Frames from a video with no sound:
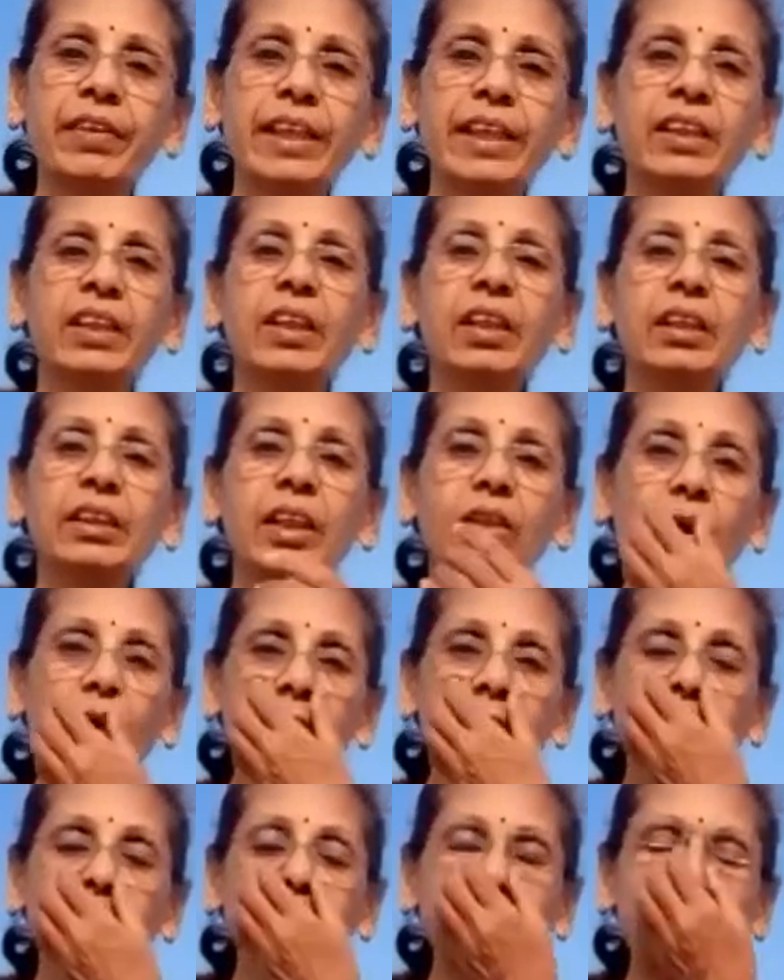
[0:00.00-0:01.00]
The cause of
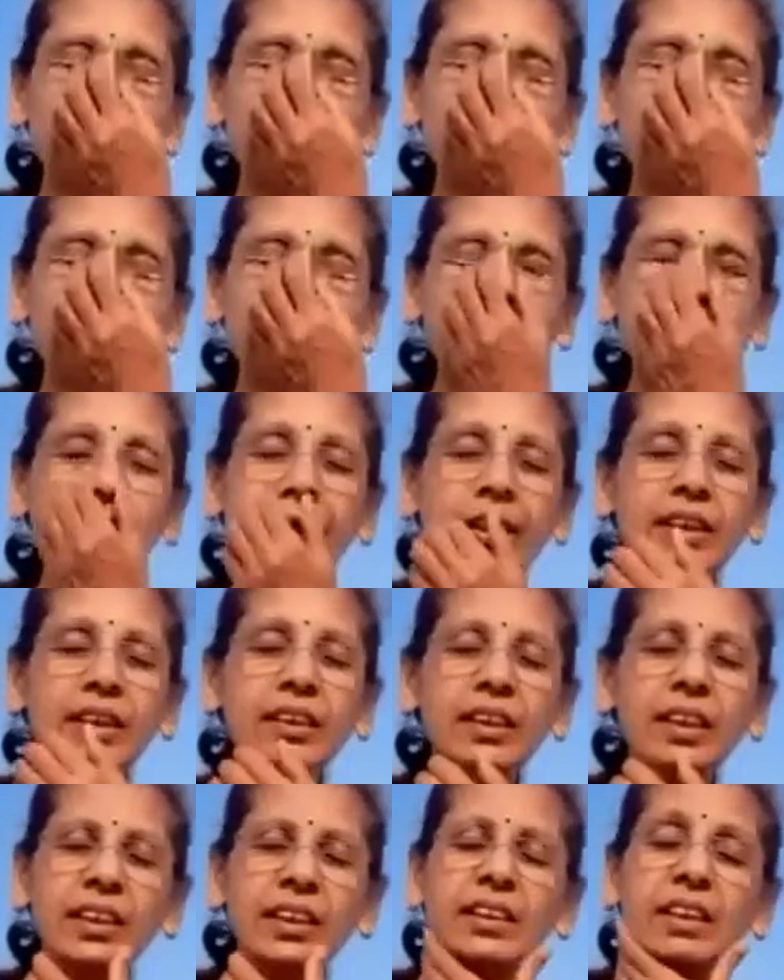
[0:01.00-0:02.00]
suffering
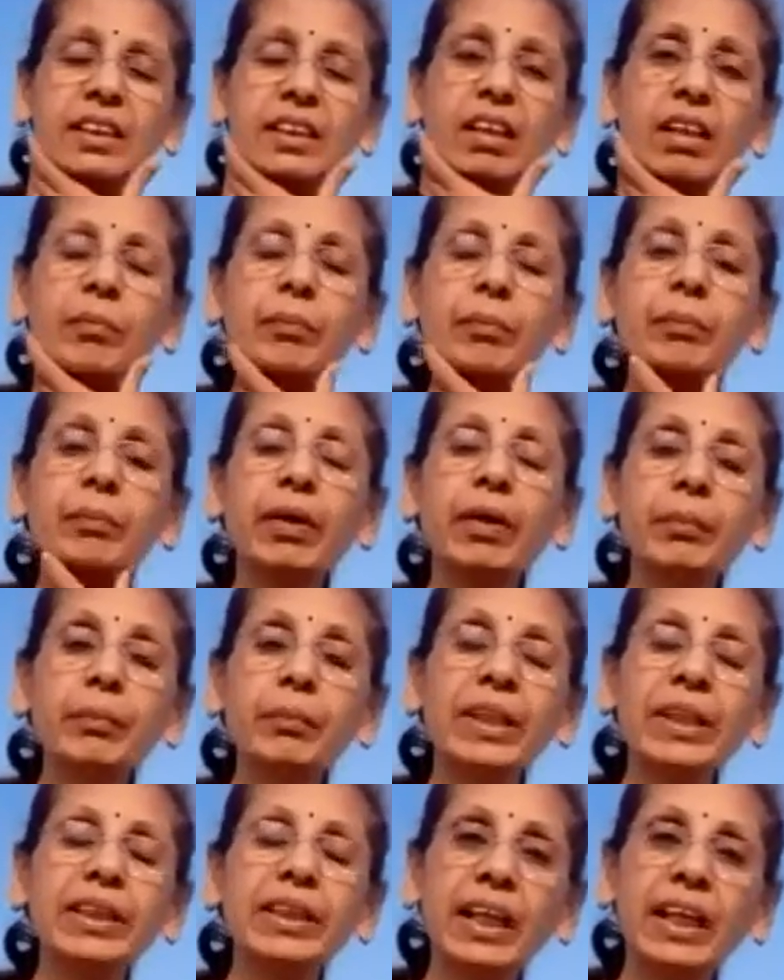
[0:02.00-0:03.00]
is
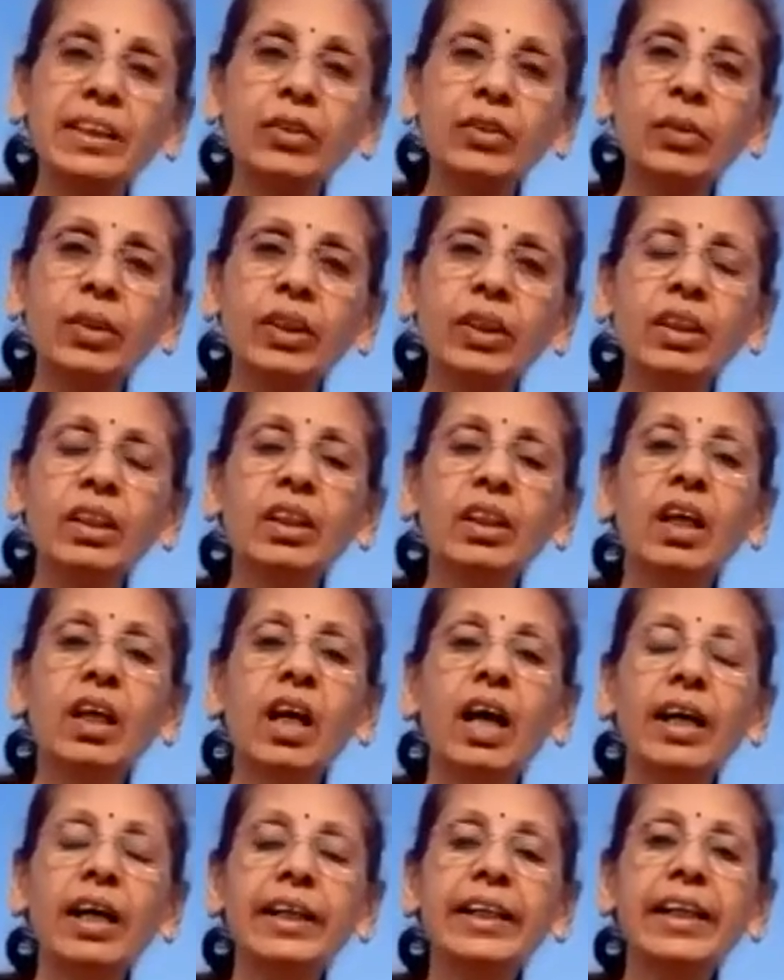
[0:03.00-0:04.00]
mithyatva,
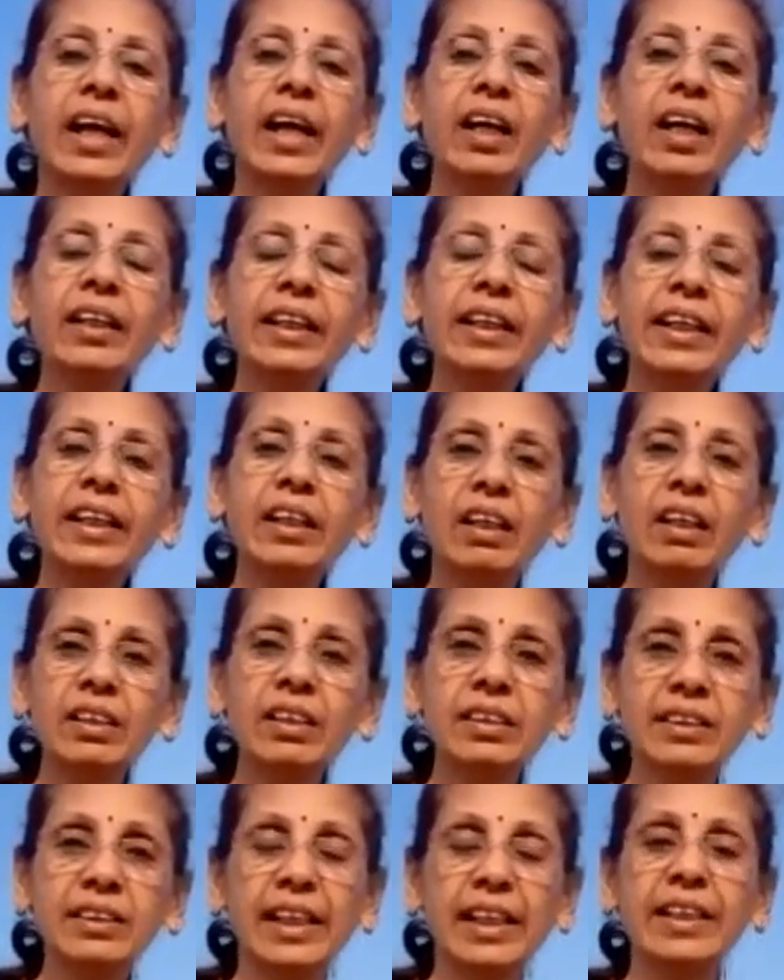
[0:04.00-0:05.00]
agyan, and
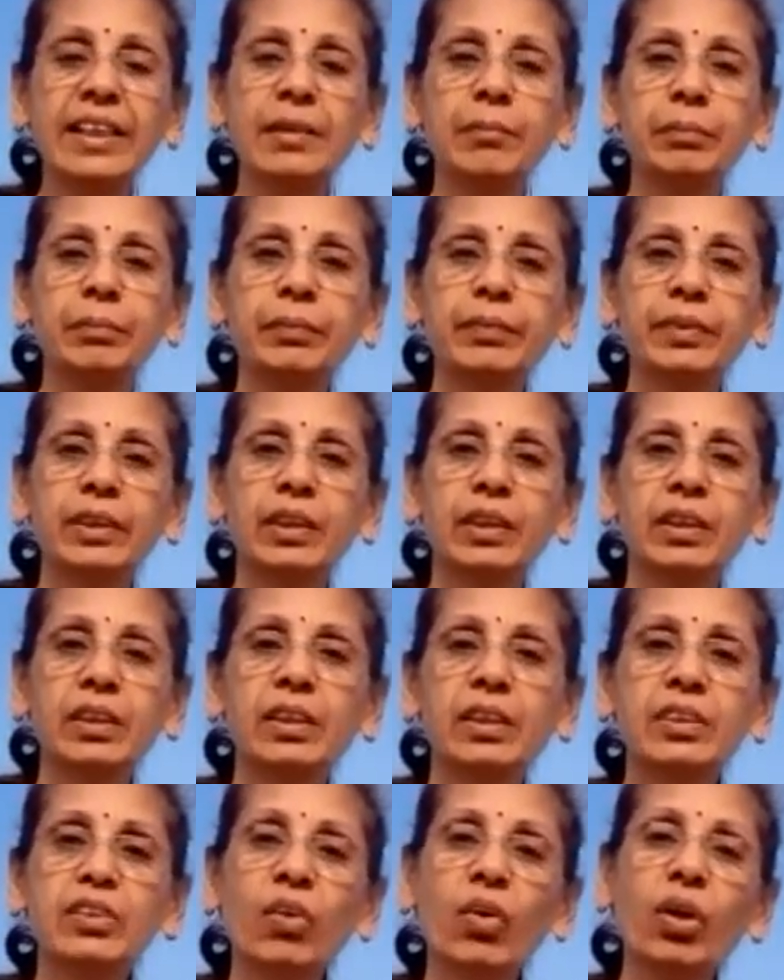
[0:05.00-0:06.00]
asayam.
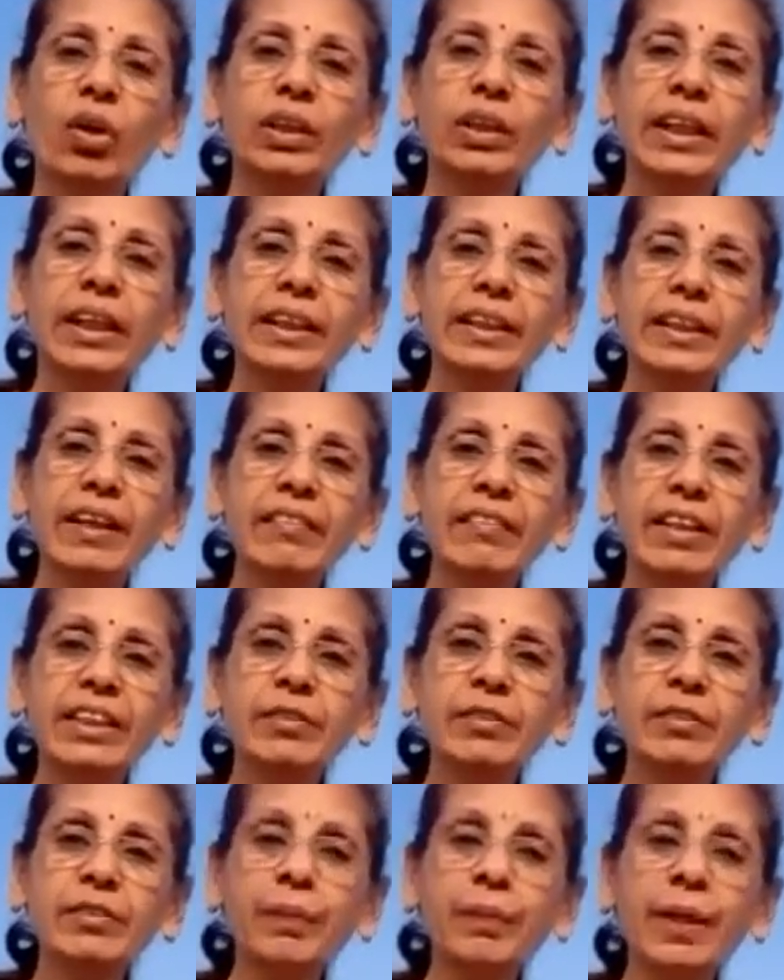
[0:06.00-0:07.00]
So all that they have
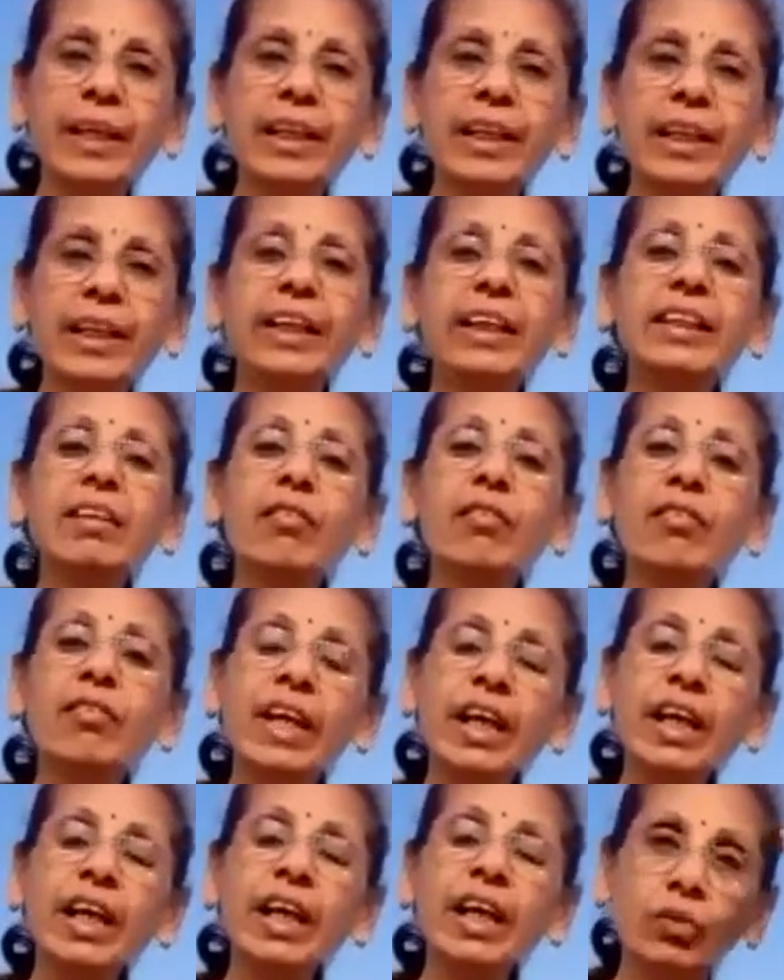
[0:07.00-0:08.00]
explained, and then the way
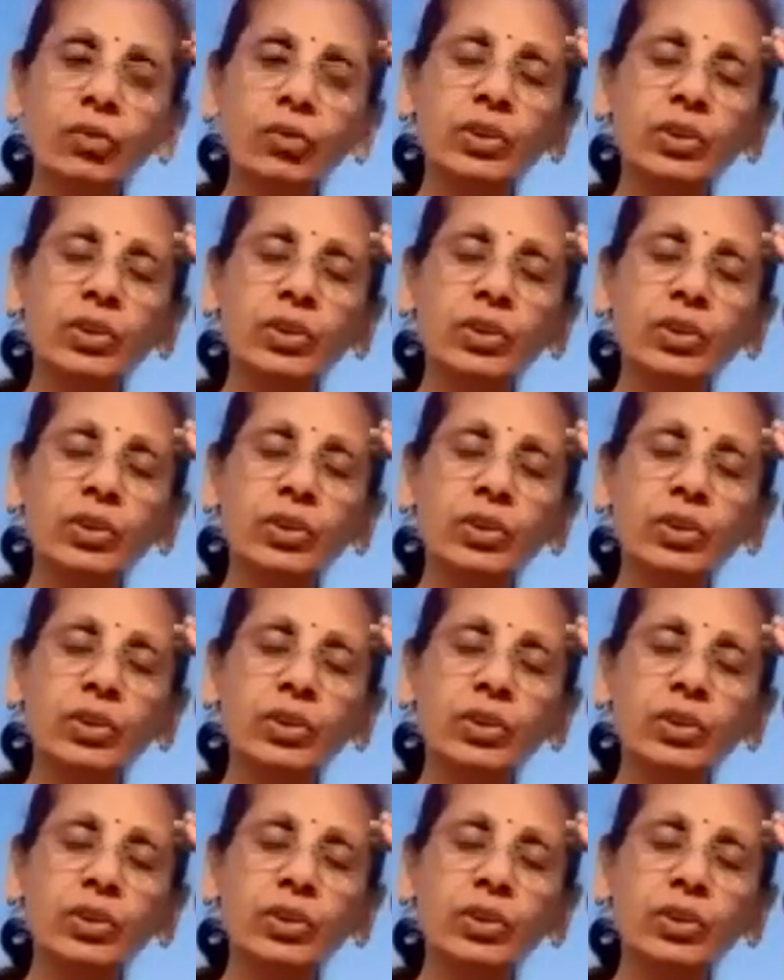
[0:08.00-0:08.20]
out.